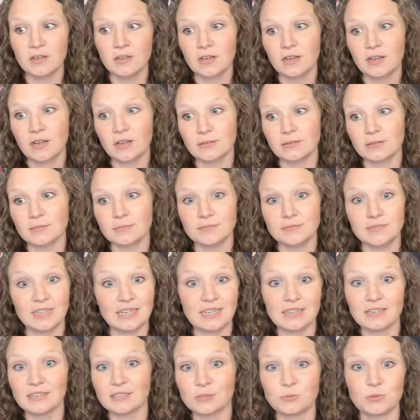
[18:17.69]
Um, they
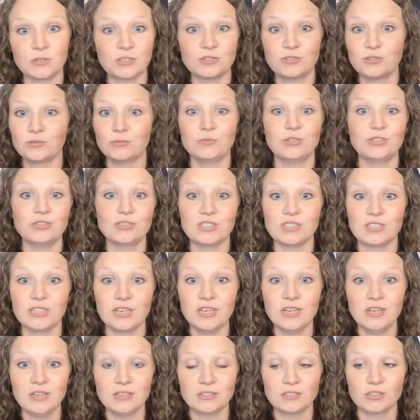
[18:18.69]
can express through music.
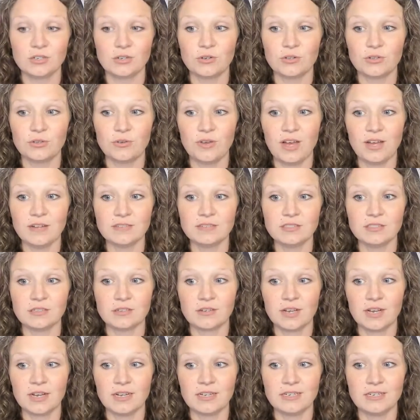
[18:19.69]
So you have to
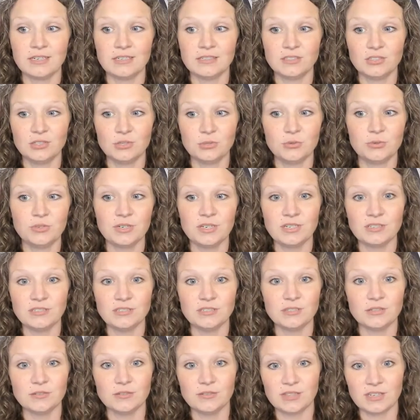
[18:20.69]
kind of tune
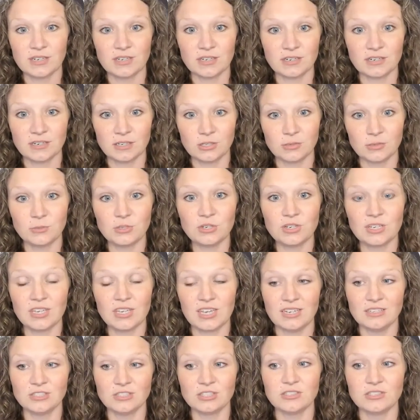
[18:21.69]
into their
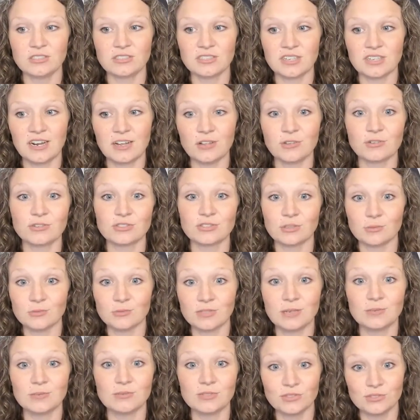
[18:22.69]
communication style, or
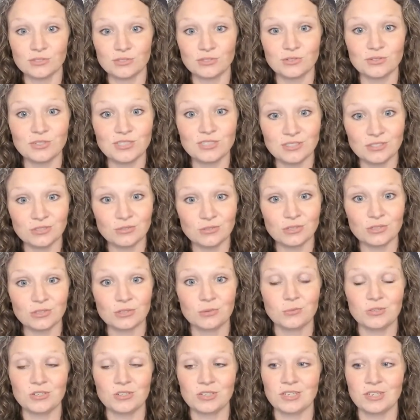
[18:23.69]
sometimes they'll tune into your
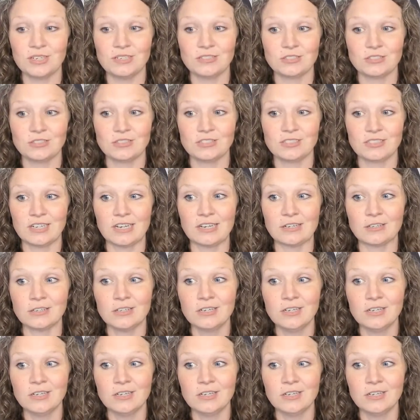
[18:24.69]
communication style.